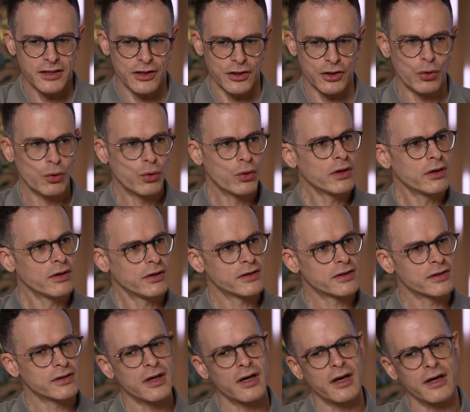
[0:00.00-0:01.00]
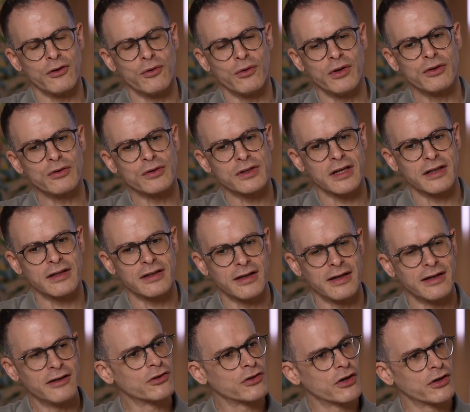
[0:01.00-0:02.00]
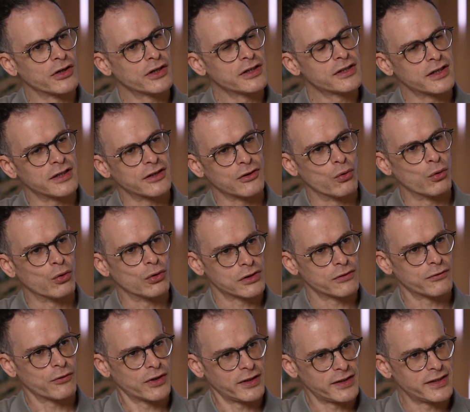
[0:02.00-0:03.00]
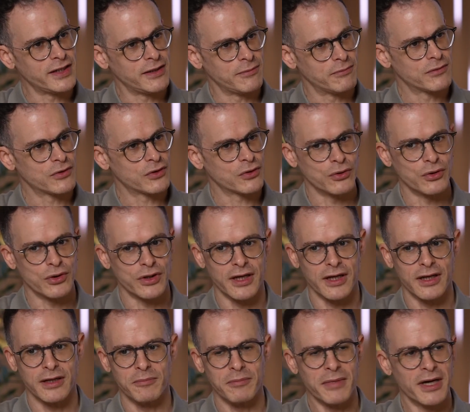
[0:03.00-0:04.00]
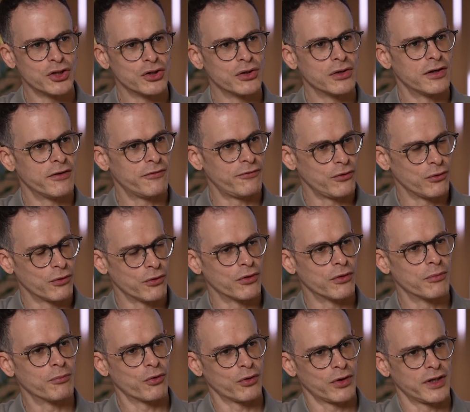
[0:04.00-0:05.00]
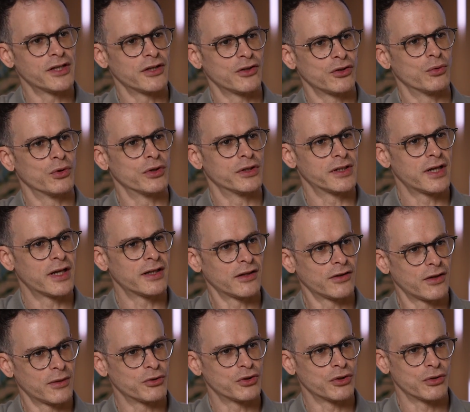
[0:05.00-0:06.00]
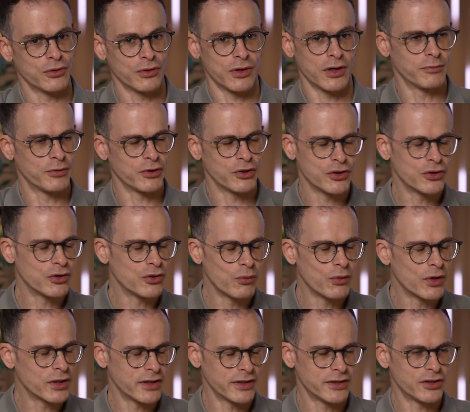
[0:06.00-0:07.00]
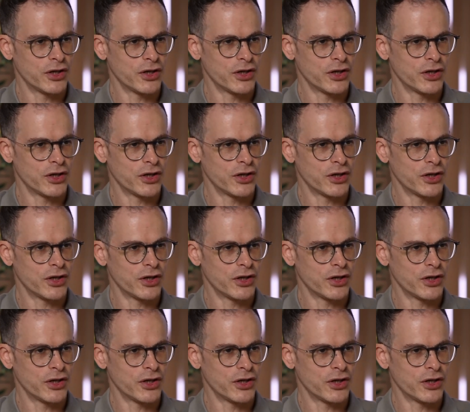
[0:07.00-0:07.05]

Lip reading: knowns, you need to set clear targets and goals for the team, so you can measure if you're progressing towards that adoption or not. Because you don't want to